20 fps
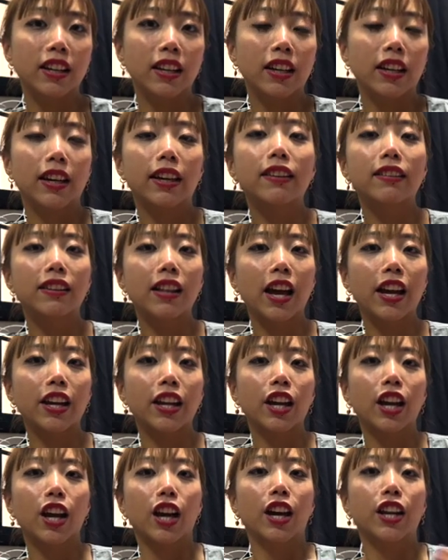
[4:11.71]
It's like
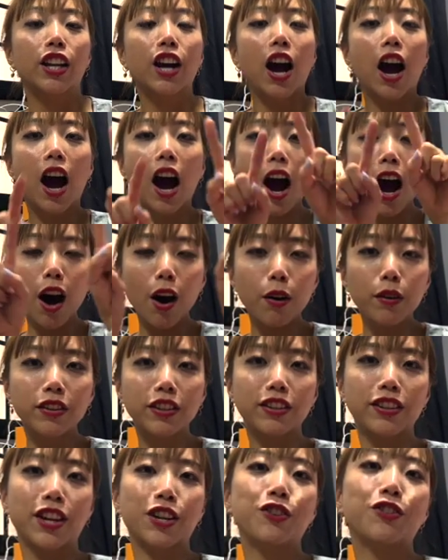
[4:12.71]
the house is
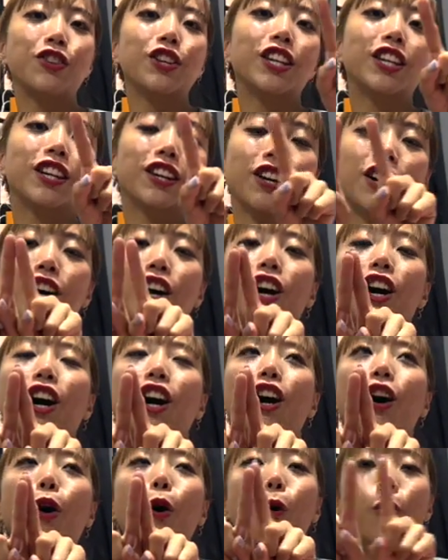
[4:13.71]
actually the
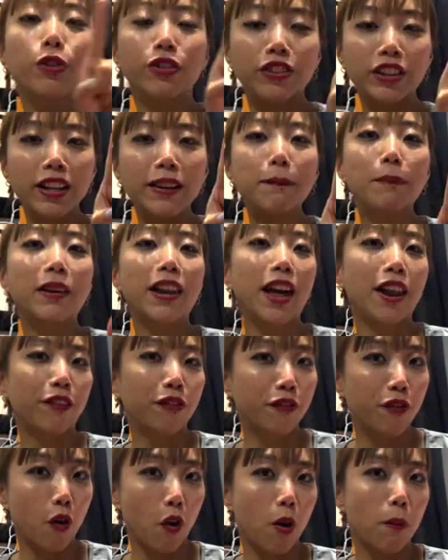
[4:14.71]
hosting
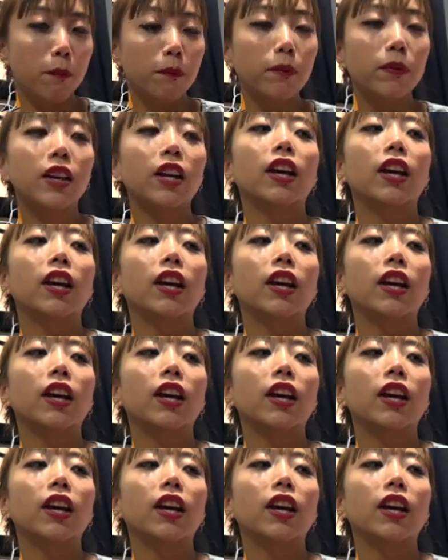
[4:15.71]
platform,